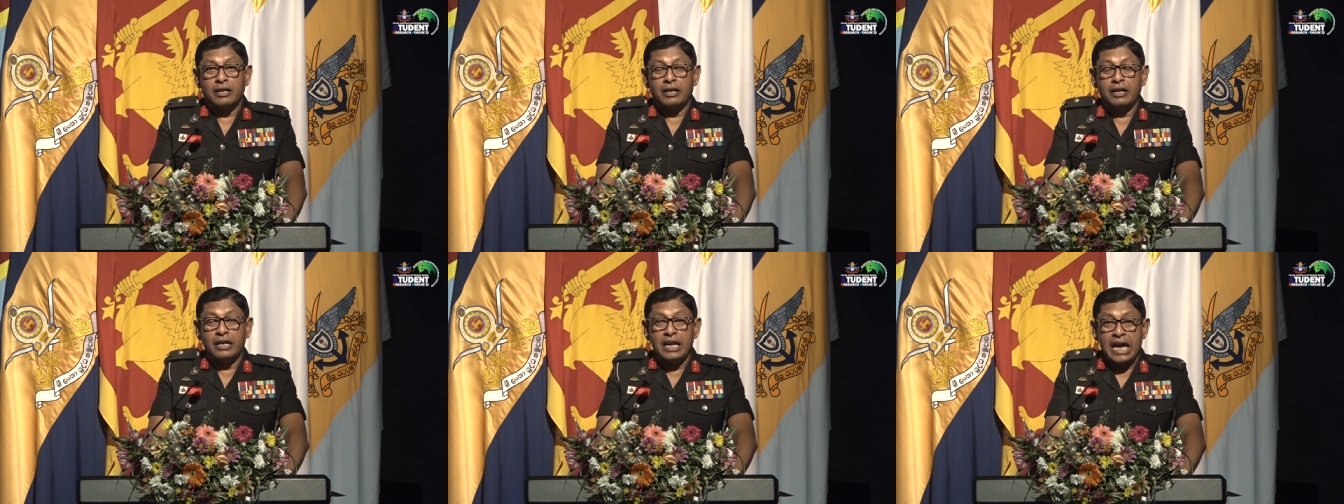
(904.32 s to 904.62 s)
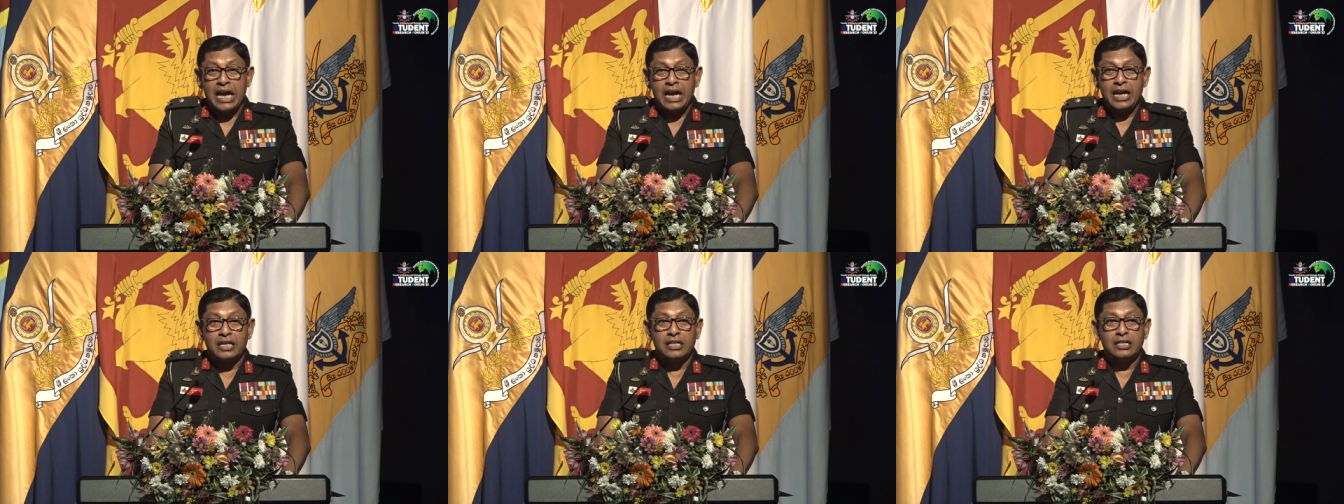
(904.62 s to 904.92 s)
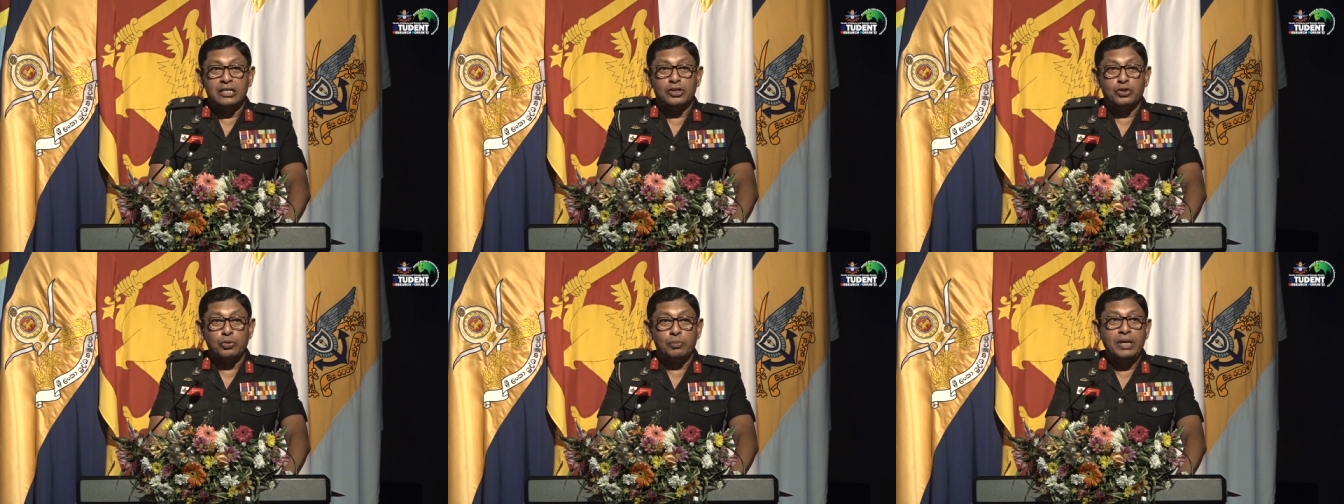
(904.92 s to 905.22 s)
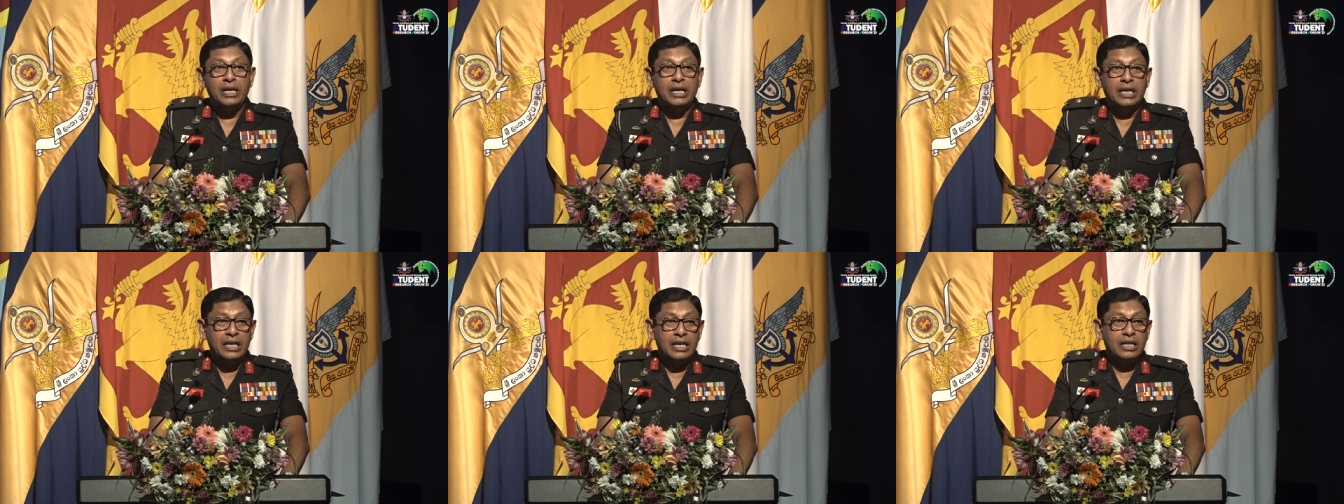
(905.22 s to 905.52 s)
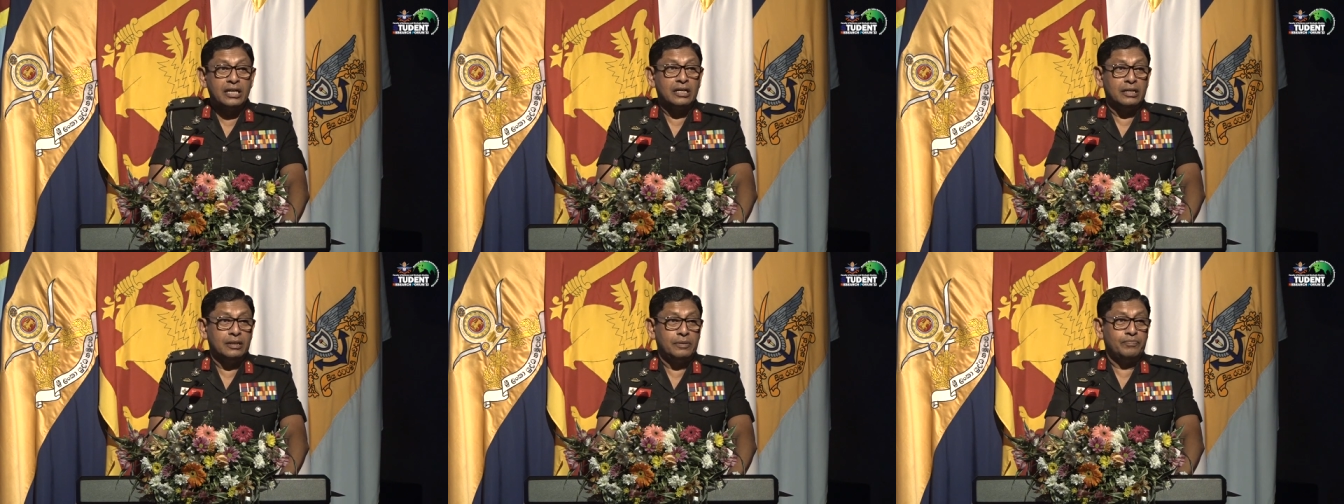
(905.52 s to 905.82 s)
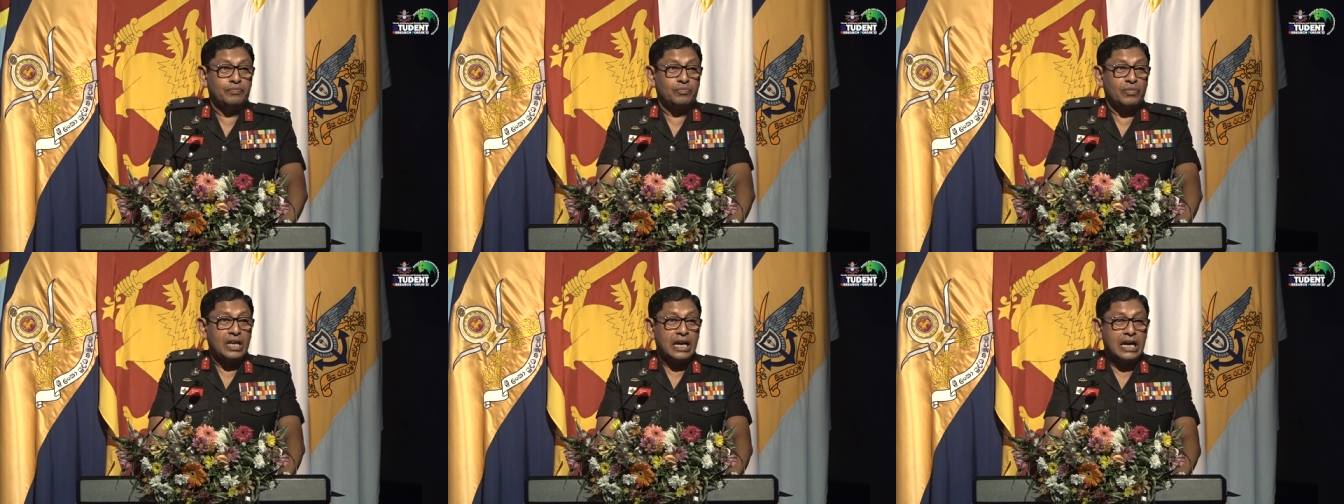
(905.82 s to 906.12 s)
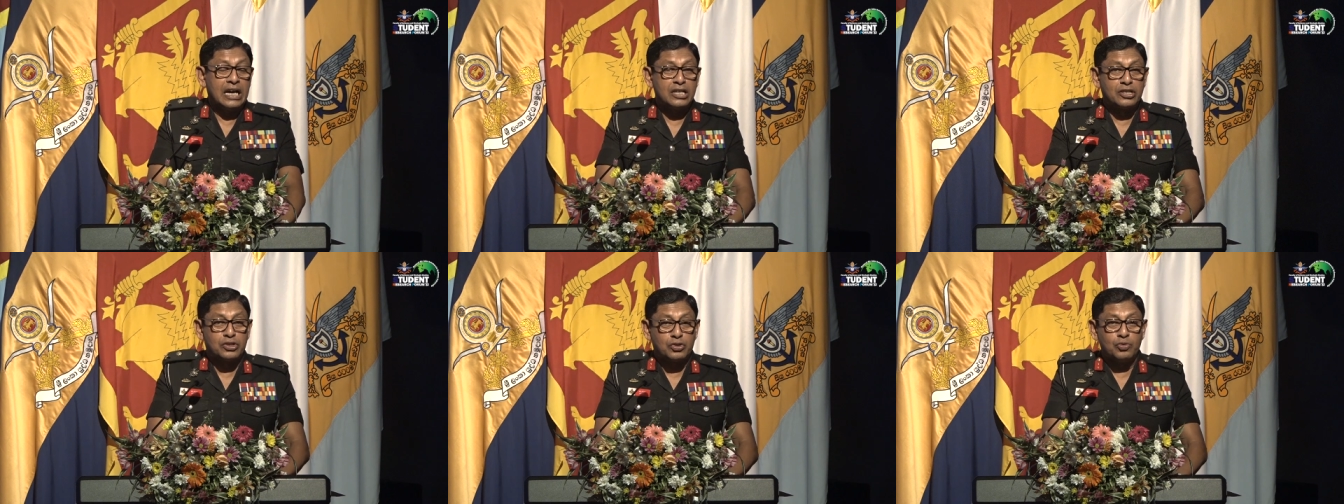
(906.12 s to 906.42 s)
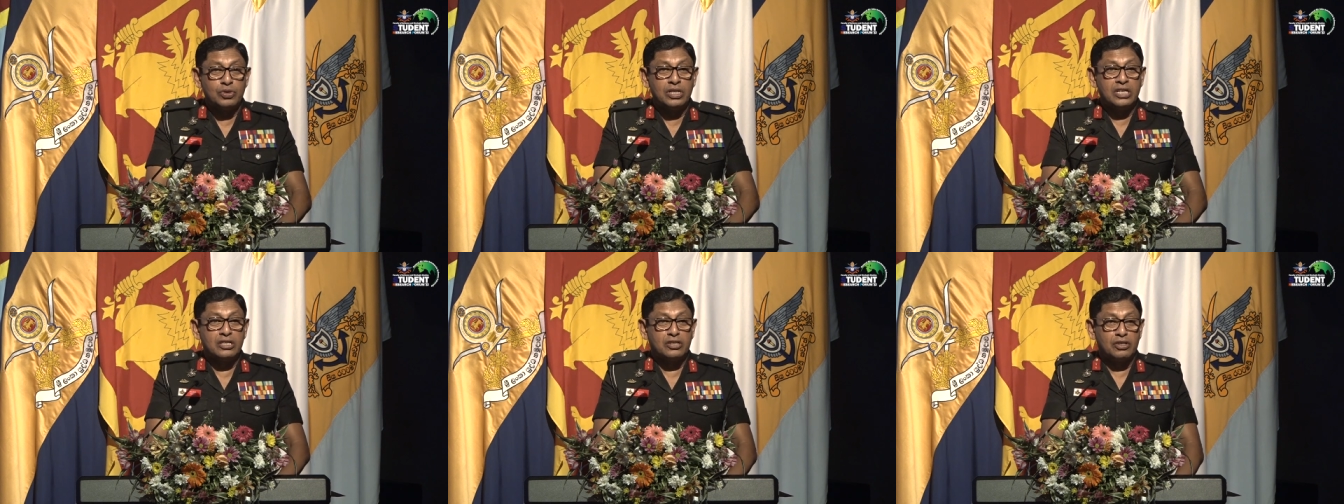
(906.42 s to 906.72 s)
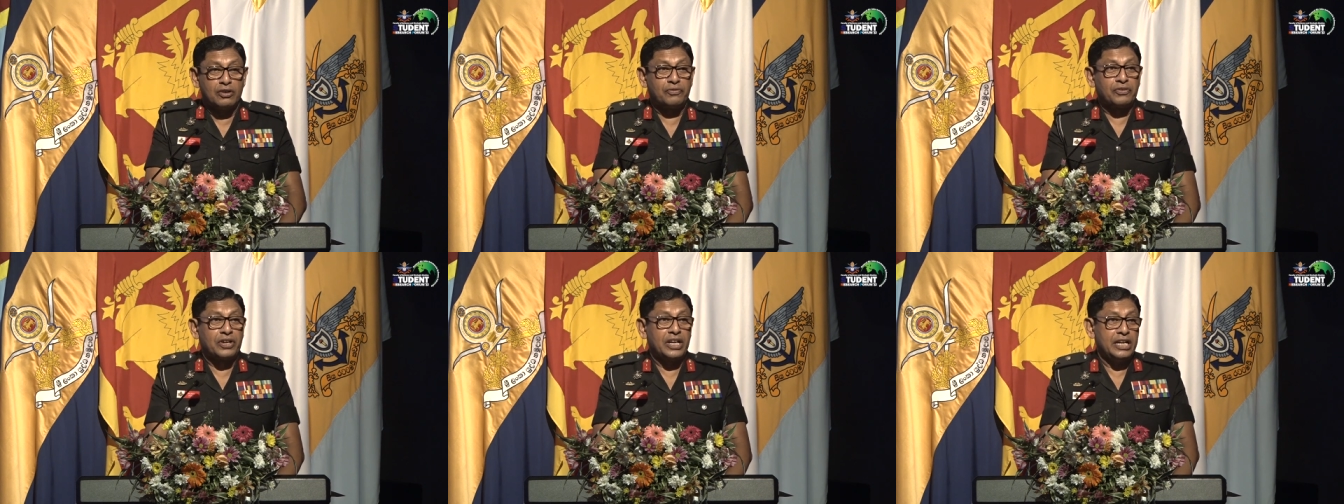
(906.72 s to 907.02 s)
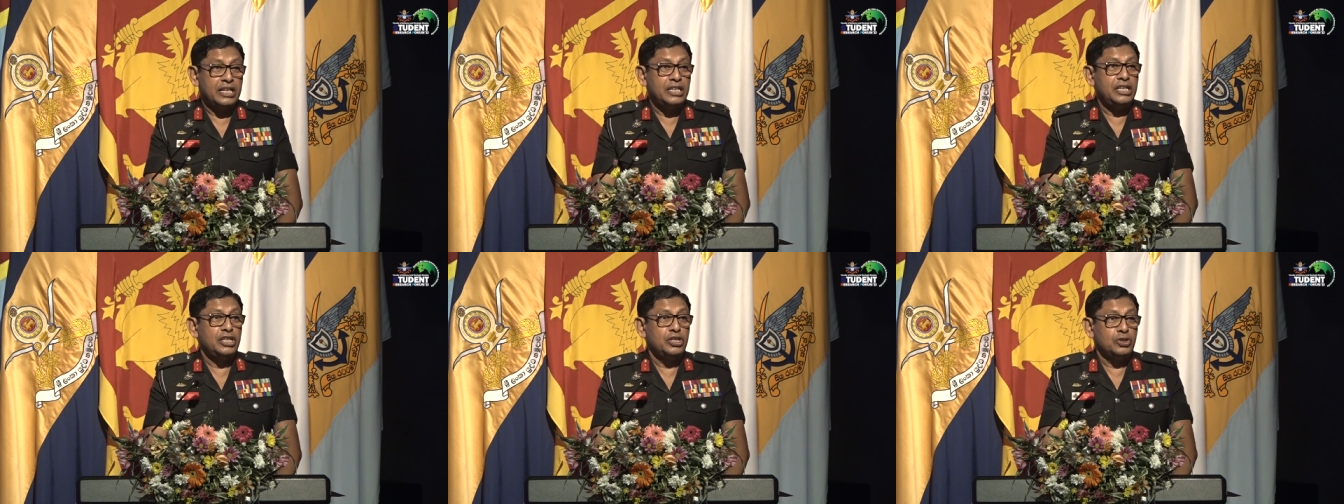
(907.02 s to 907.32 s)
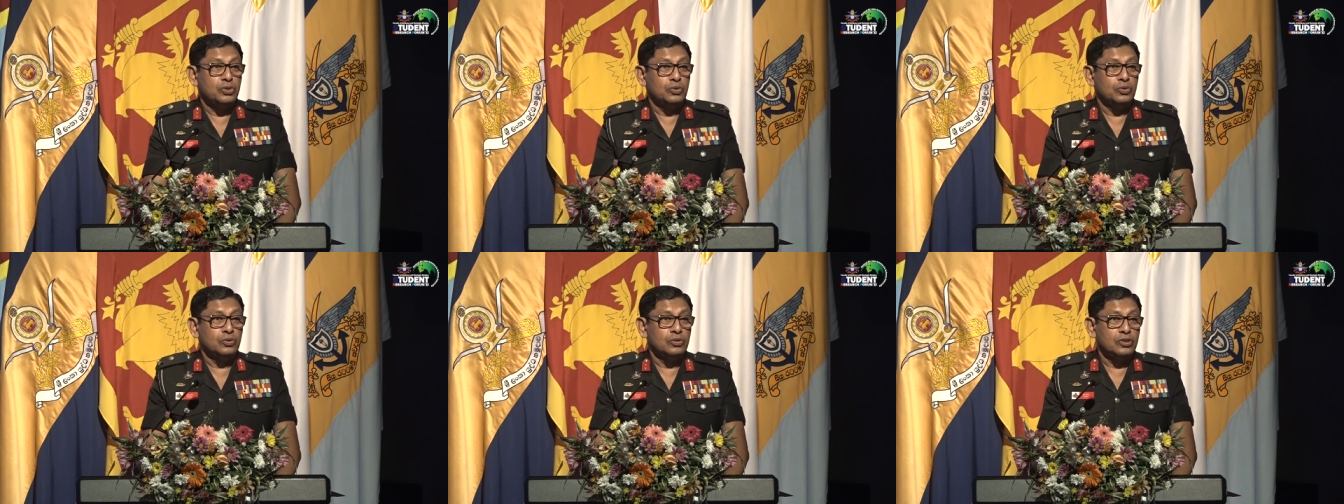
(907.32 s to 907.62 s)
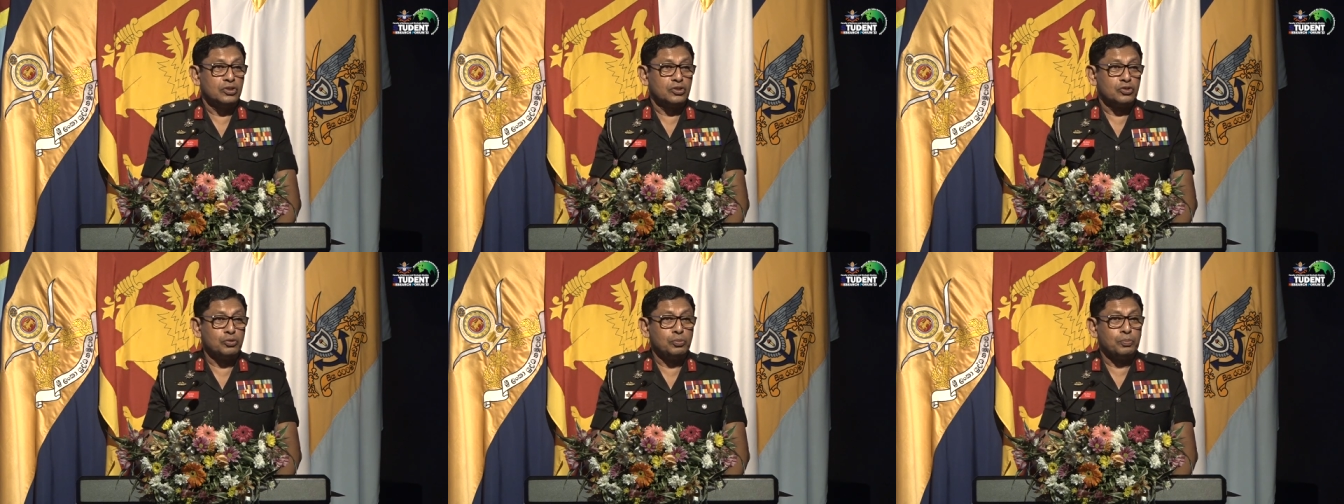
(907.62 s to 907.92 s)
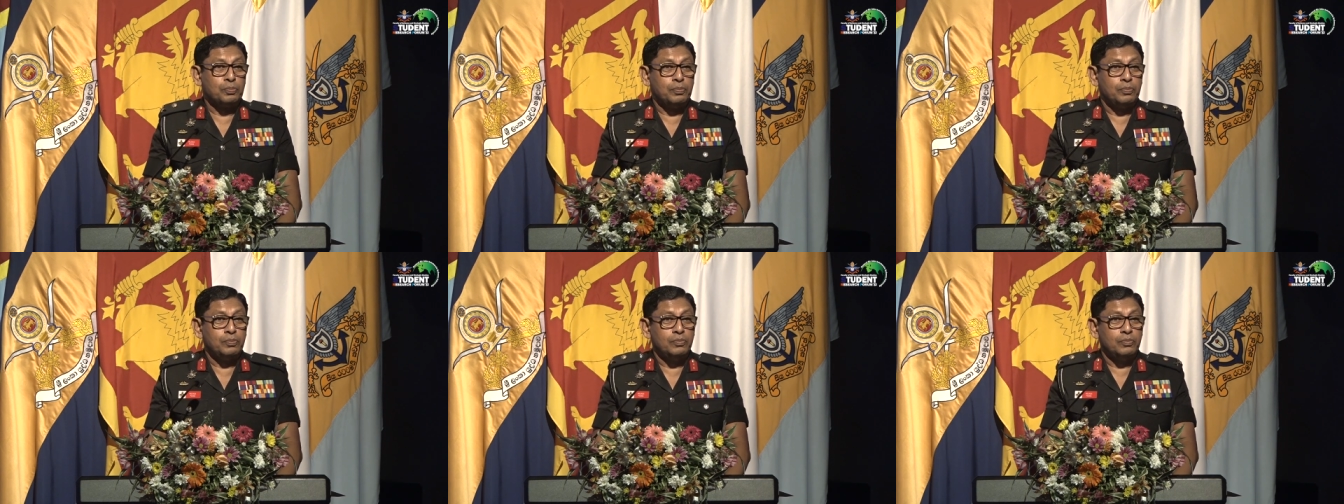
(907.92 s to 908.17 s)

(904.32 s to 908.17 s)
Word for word: glad to be here as students of KDU to